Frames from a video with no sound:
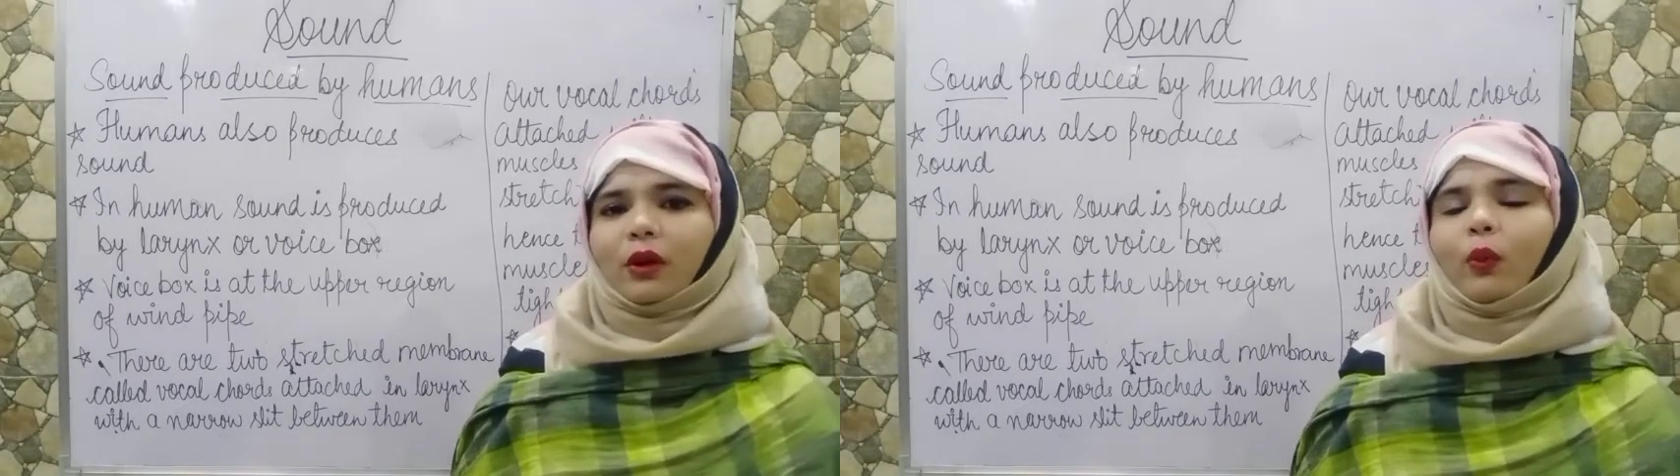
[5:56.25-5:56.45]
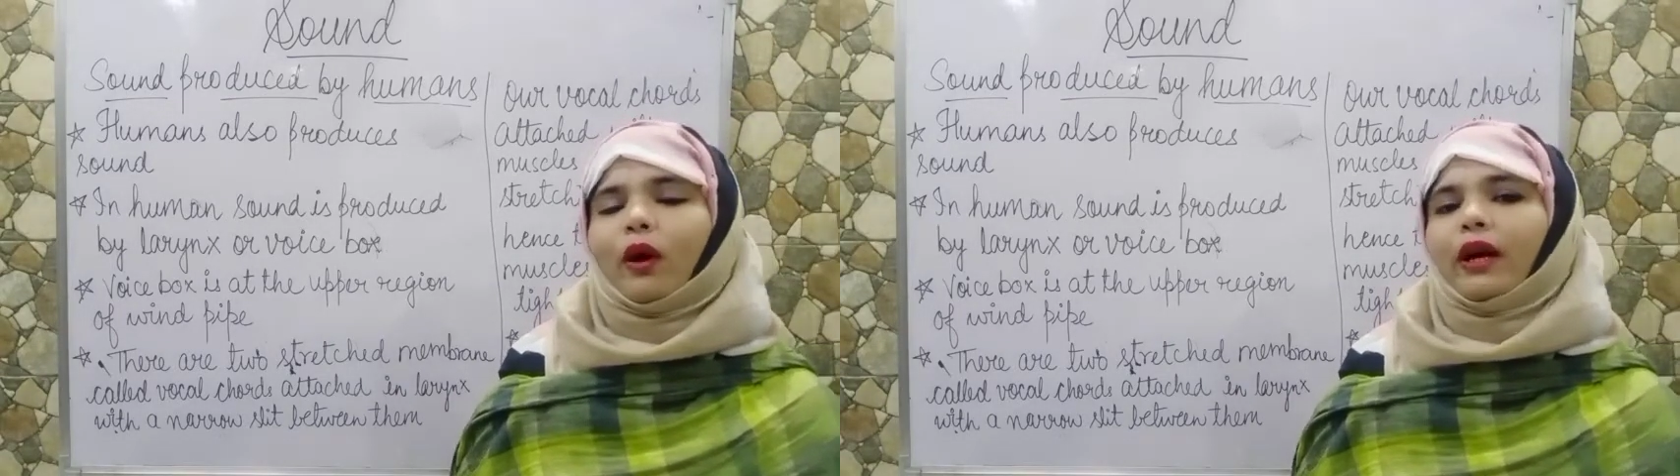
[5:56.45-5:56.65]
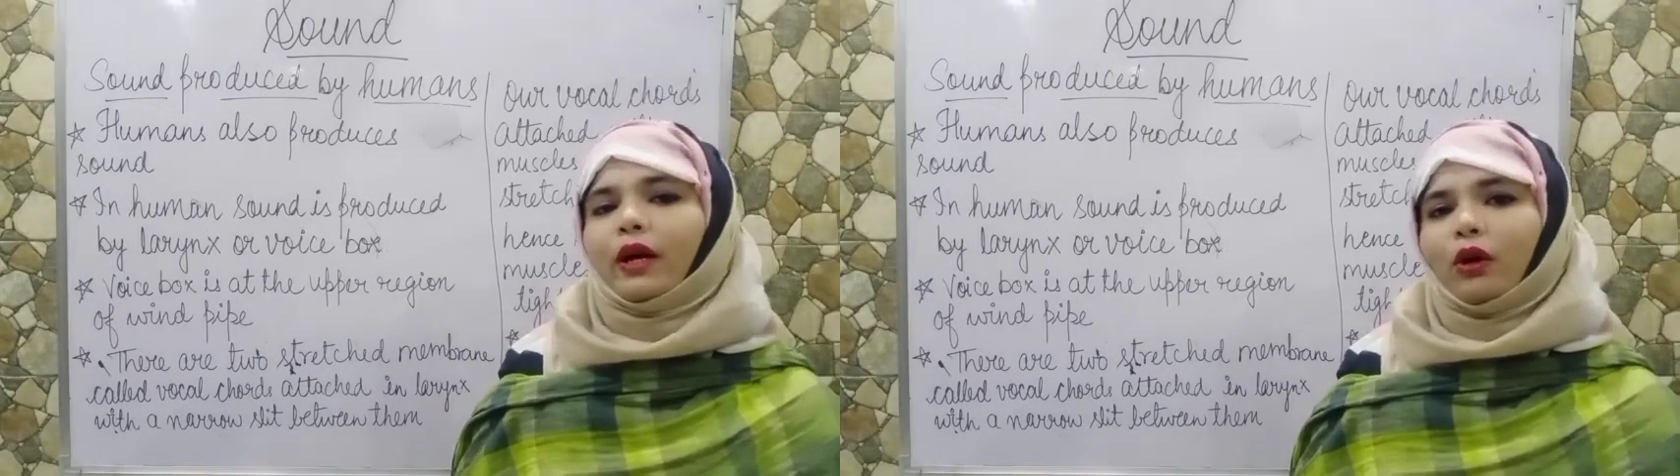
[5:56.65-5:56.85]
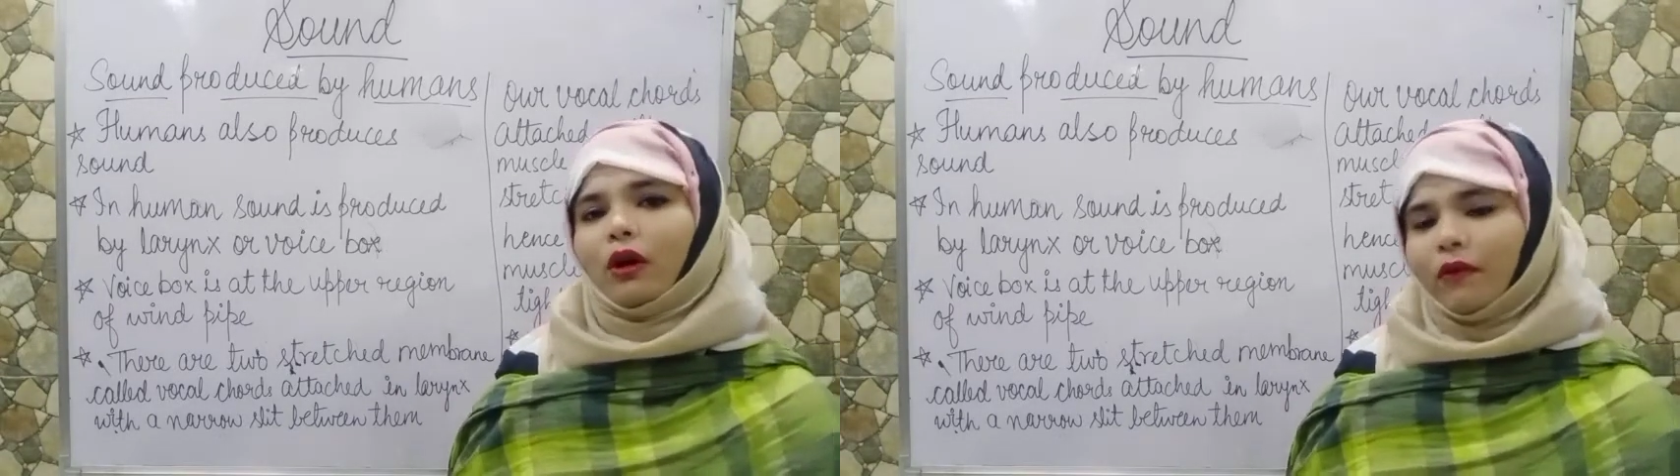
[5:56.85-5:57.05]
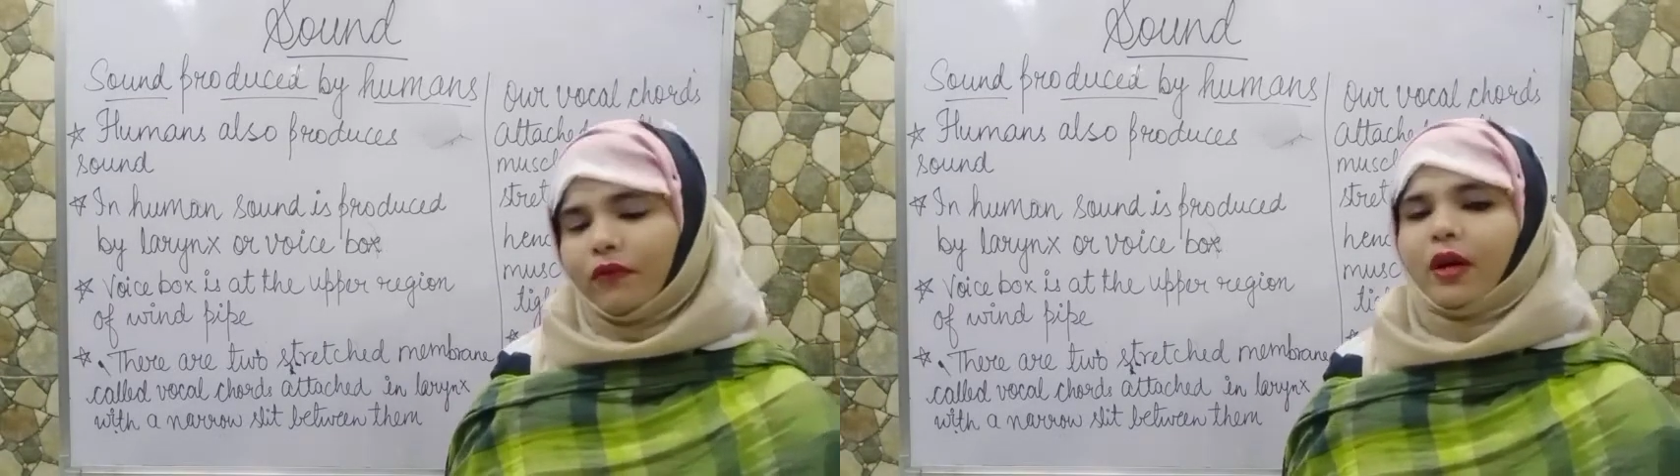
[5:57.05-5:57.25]
quality
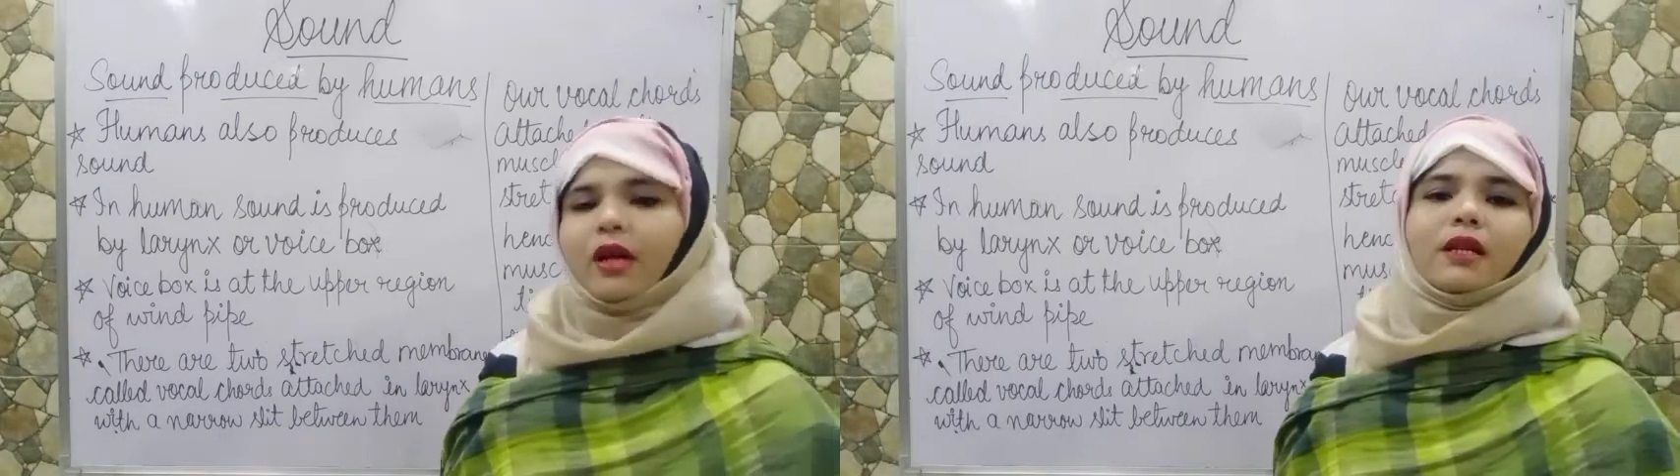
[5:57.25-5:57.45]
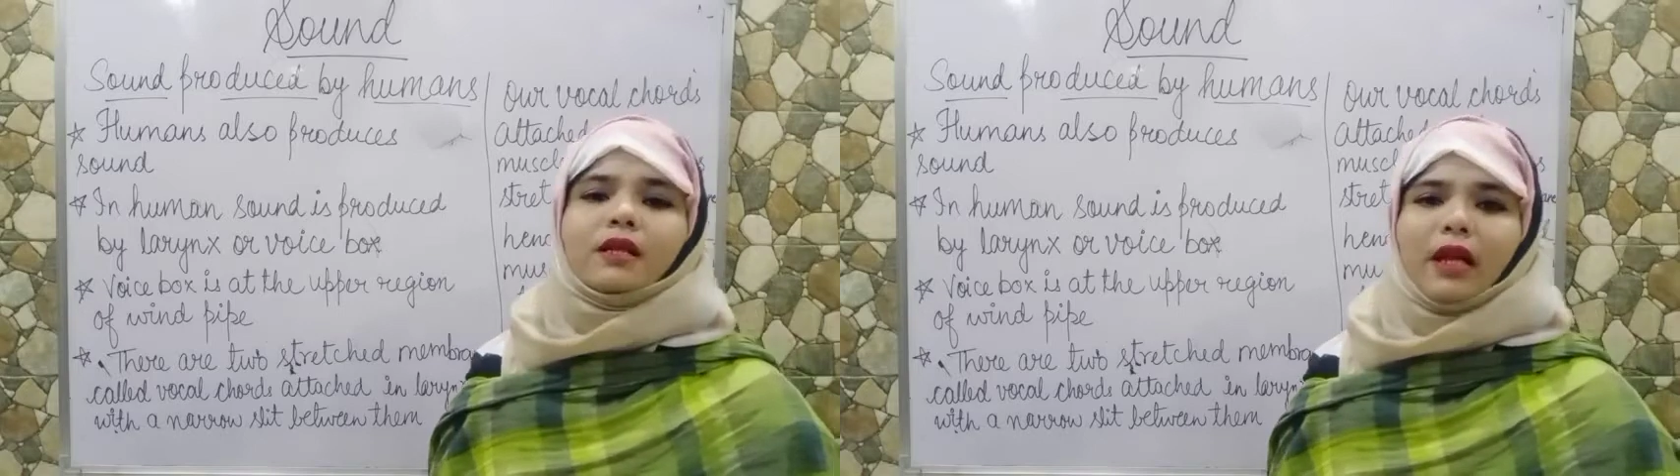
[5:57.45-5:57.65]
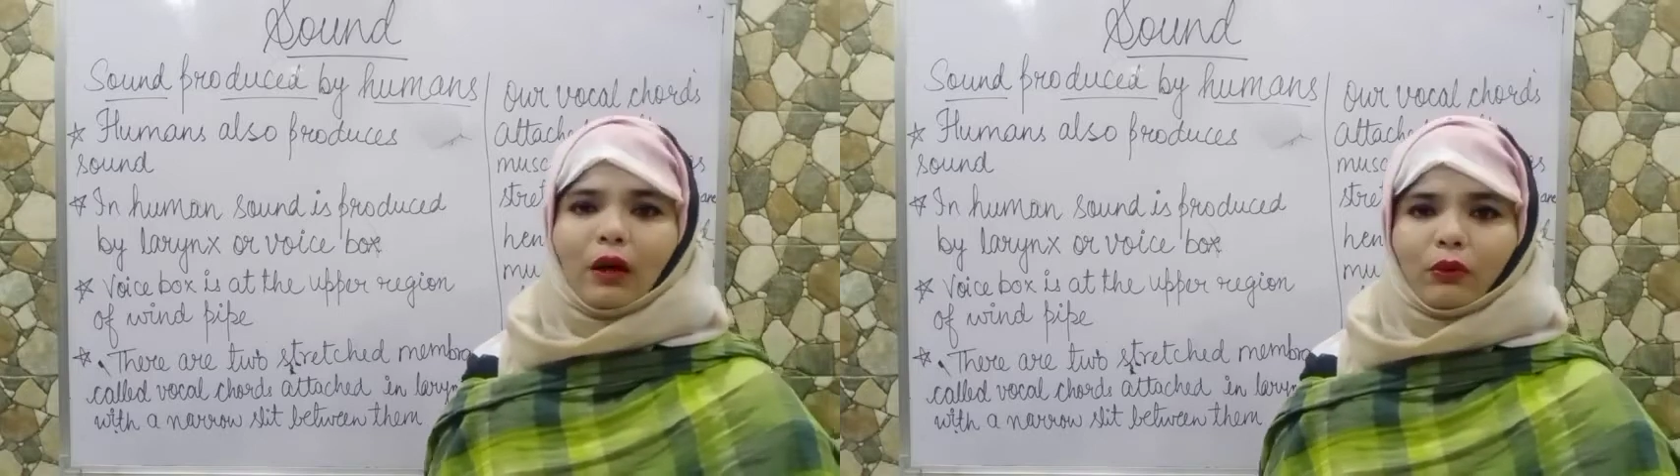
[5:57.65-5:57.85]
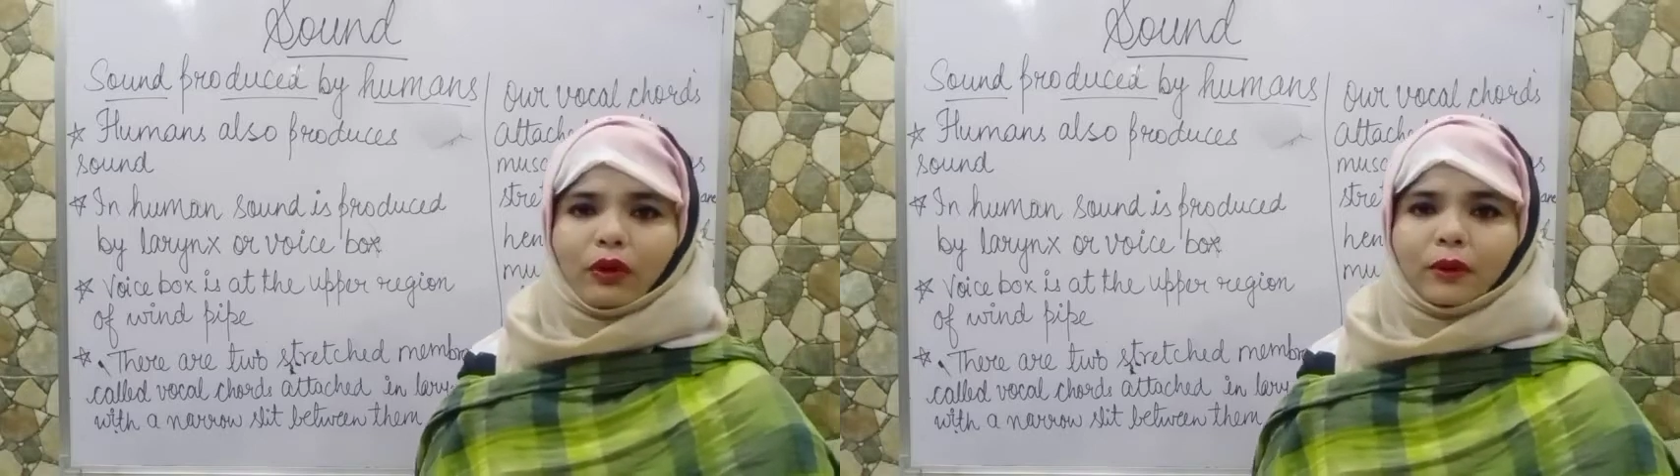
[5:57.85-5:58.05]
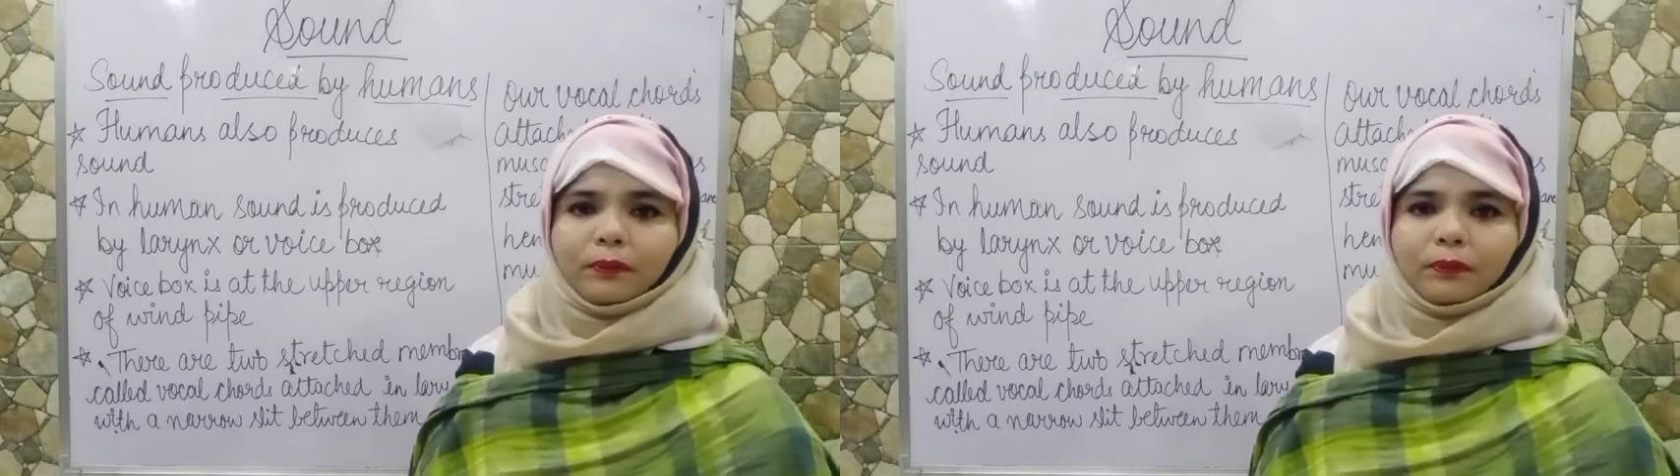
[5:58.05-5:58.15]
of sound.